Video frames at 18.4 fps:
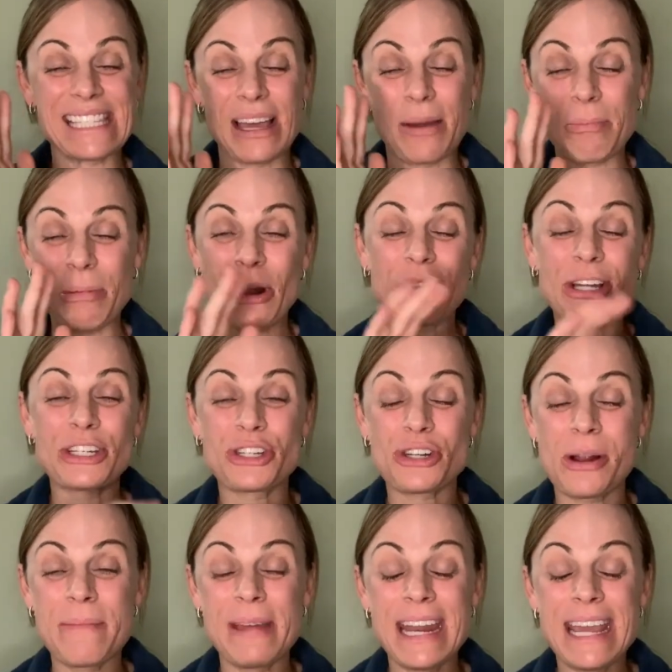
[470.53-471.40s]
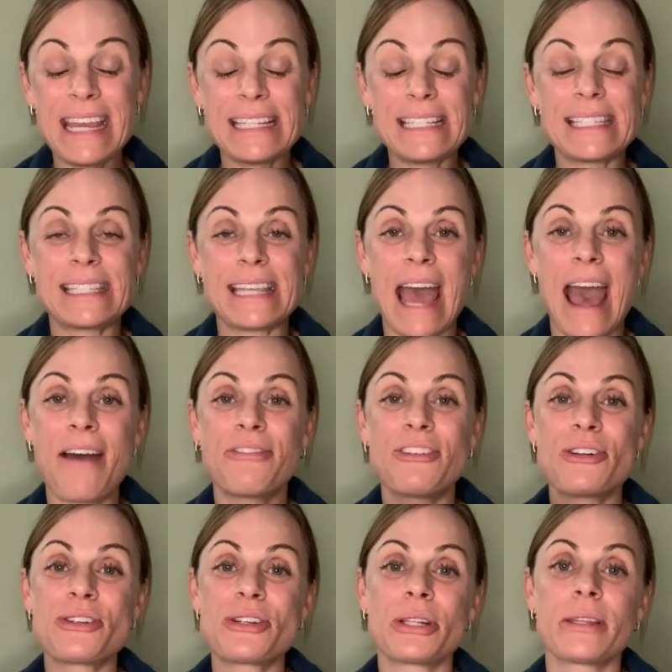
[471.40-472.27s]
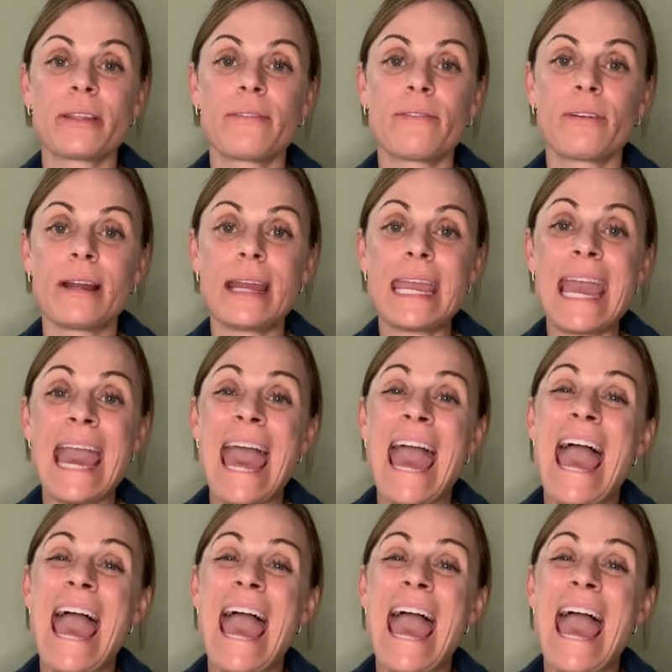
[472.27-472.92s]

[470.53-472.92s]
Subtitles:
upper extremities after delivery.